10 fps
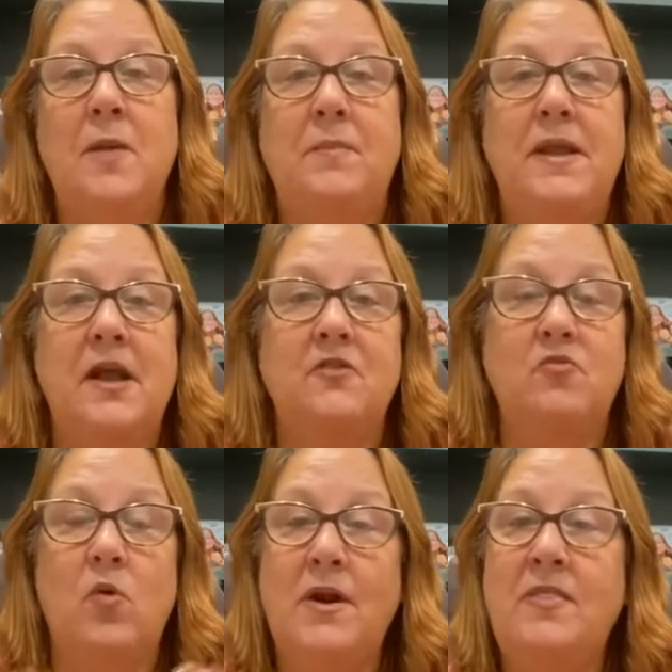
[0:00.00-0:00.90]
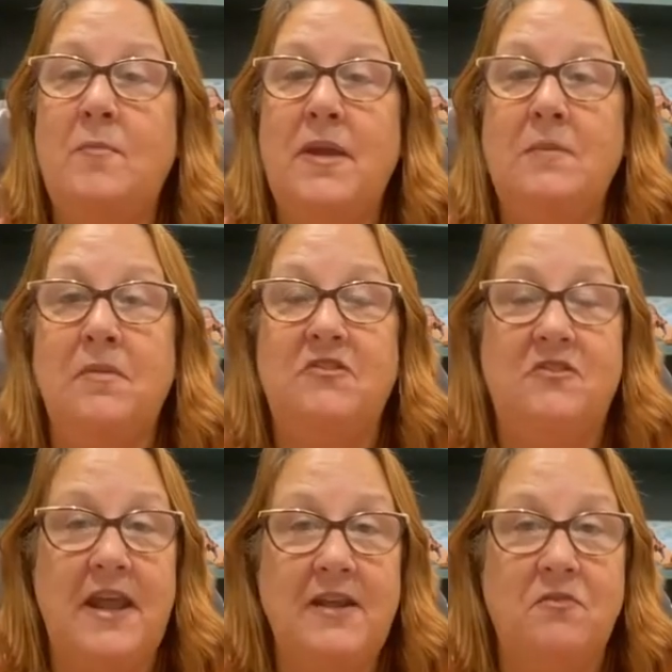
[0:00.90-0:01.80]
because one of the big
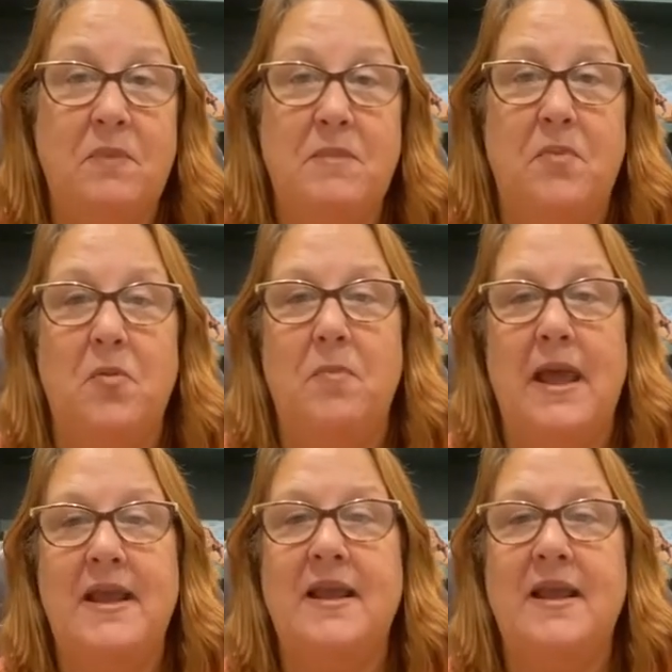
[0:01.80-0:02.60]
mistakes people make,